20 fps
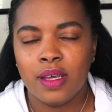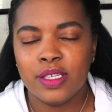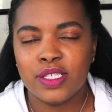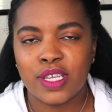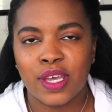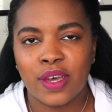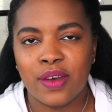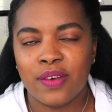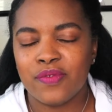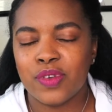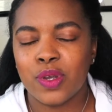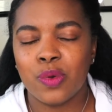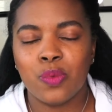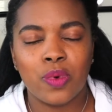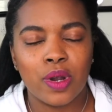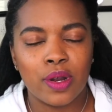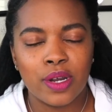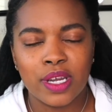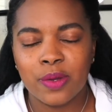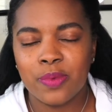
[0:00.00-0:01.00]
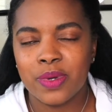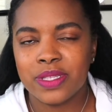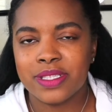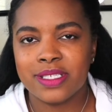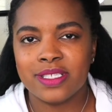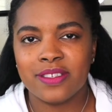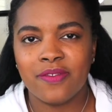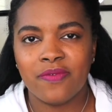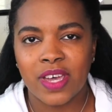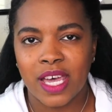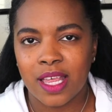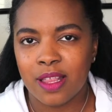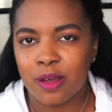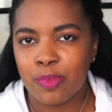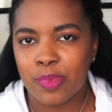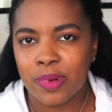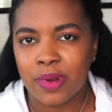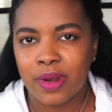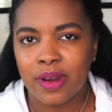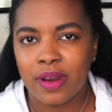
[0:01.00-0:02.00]
So if you're working with a
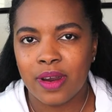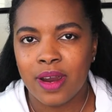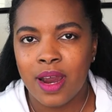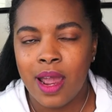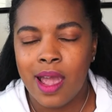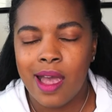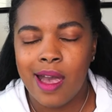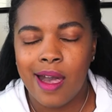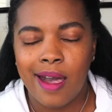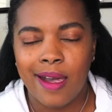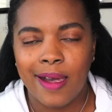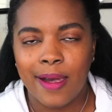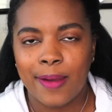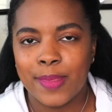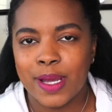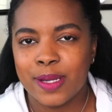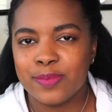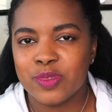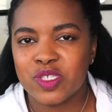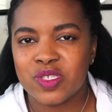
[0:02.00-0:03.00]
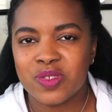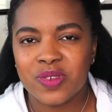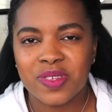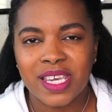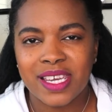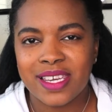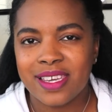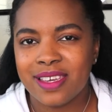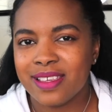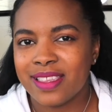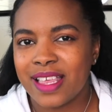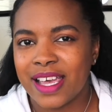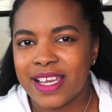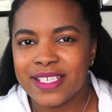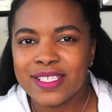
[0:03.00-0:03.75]
developer, I'm sure they can